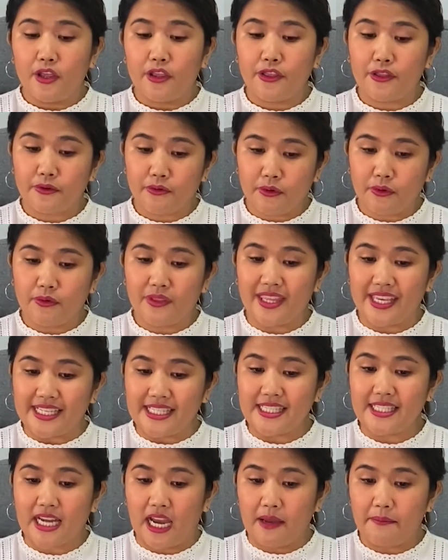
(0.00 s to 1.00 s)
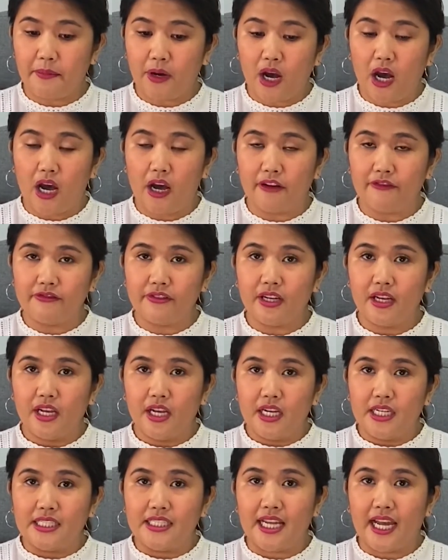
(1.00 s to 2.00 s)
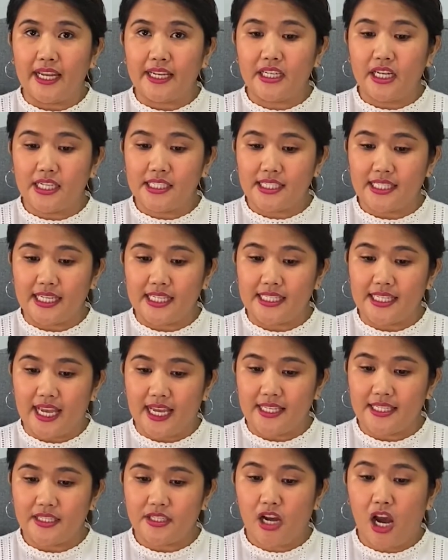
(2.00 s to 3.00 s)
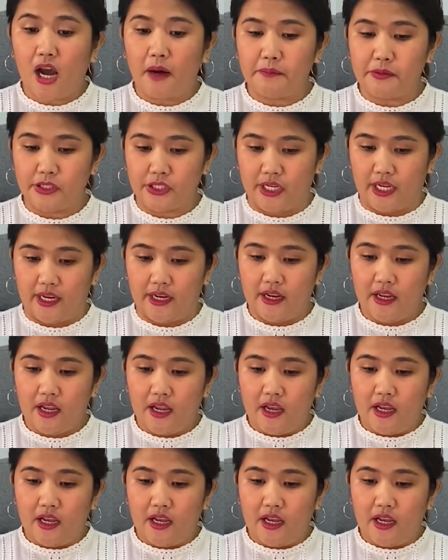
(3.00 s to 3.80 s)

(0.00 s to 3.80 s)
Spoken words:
through this type of diagnostic test option.